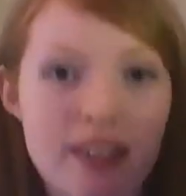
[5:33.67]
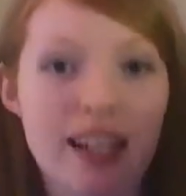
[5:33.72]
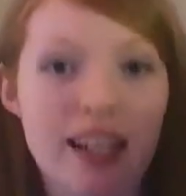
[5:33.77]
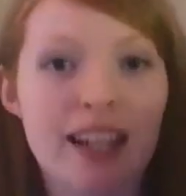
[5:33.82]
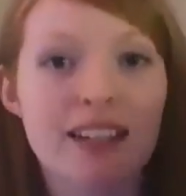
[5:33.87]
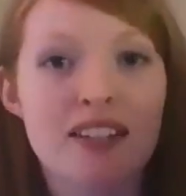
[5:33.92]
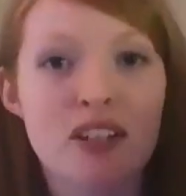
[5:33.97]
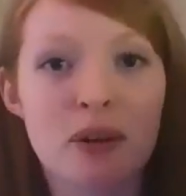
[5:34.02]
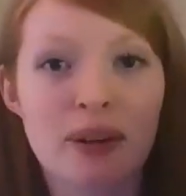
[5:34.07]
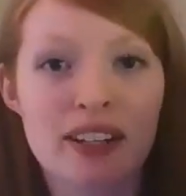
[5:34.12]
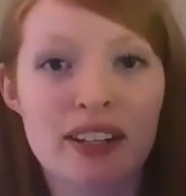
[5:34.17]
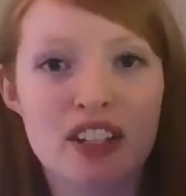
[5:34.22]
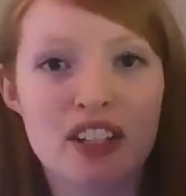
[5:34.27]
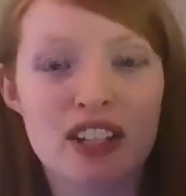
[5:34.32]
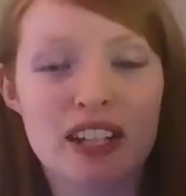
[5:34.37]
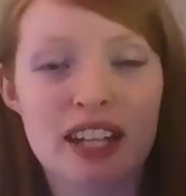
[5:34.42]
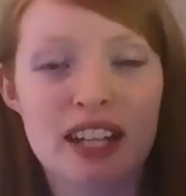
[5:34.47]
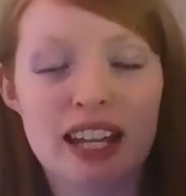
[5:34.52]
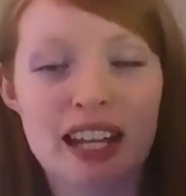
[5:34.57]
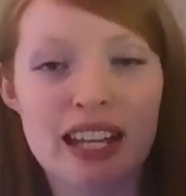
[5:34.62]
The next
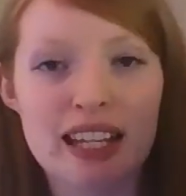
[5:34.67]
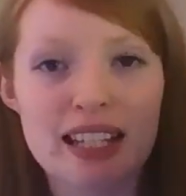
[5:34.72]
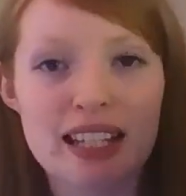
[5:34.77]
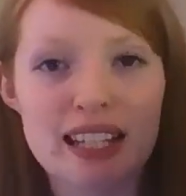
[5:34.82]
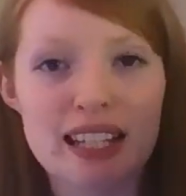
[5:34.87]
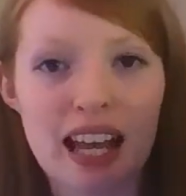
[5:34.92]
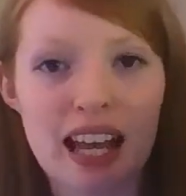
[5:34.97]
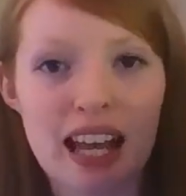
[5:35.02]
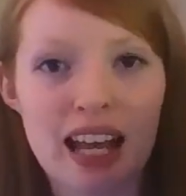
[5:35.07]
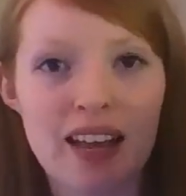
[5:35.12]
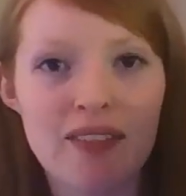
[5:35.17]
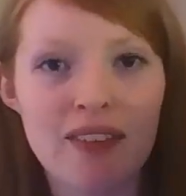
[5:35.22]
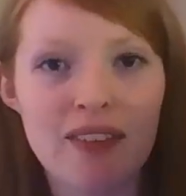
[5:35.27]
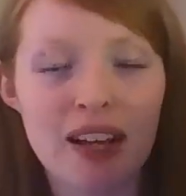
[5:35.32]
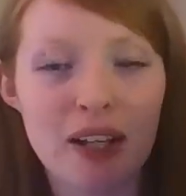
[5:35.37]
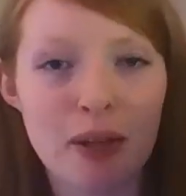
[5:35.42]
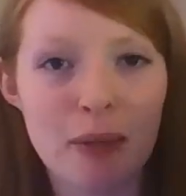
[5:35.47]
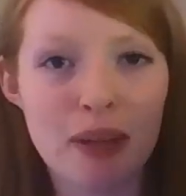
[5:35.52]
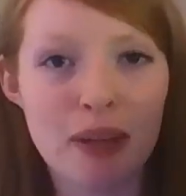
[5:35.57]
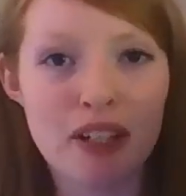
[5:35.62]
question is a
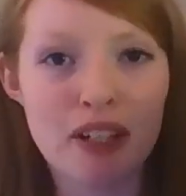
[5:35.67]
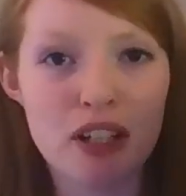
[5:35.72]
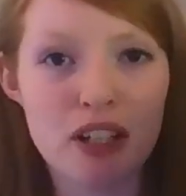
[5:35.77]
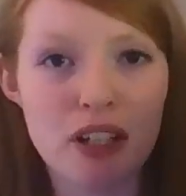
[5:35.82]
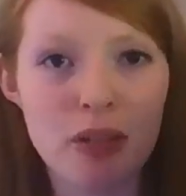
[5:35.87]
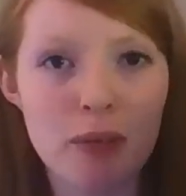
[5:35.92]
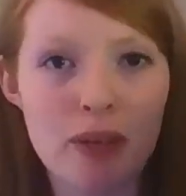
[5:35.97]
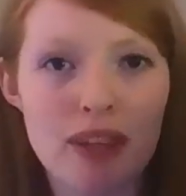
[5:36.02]
Vinylmation